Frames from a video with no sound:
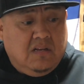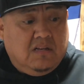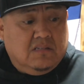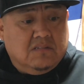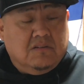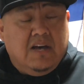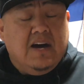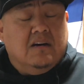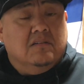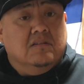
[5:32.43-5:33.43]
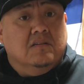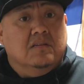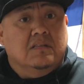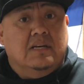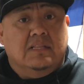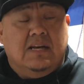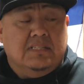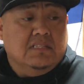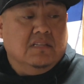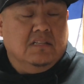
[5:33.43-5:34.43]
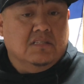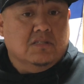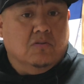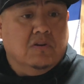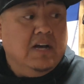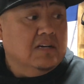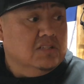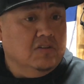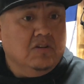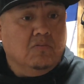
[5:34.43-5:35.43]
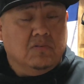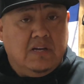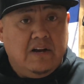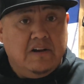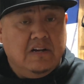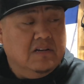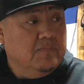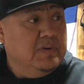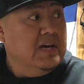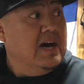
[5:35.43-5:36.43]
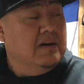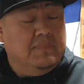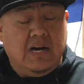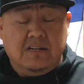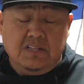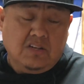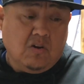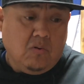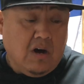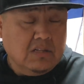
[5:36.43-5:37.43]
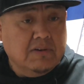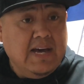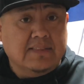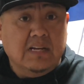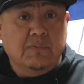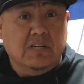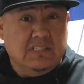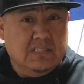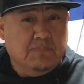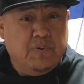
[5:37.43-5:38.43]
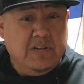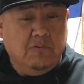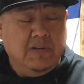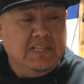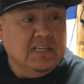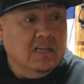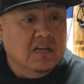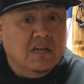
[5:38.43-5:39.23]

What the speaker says: So yeah, that's another story. I'll show you the area in a bit. I'm not gonna go all the way out there because it's pretty windy.